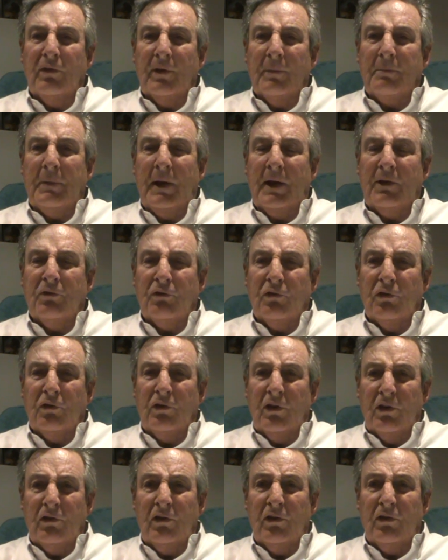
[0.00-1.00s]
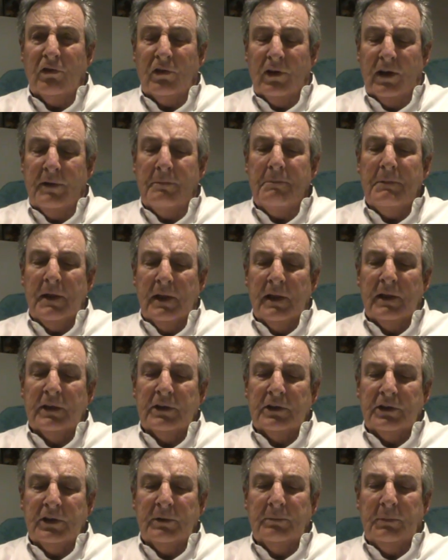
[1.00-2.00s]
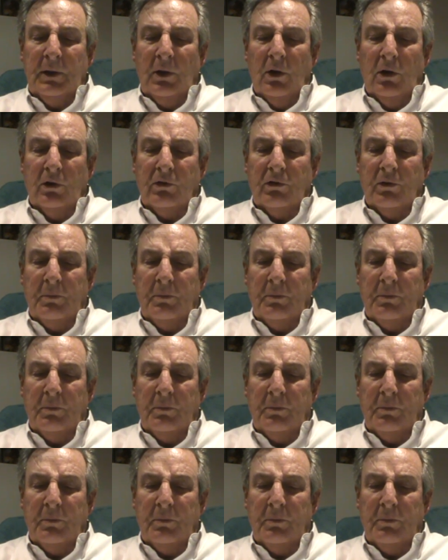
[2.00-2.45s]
the pace judiciously, Should be hard to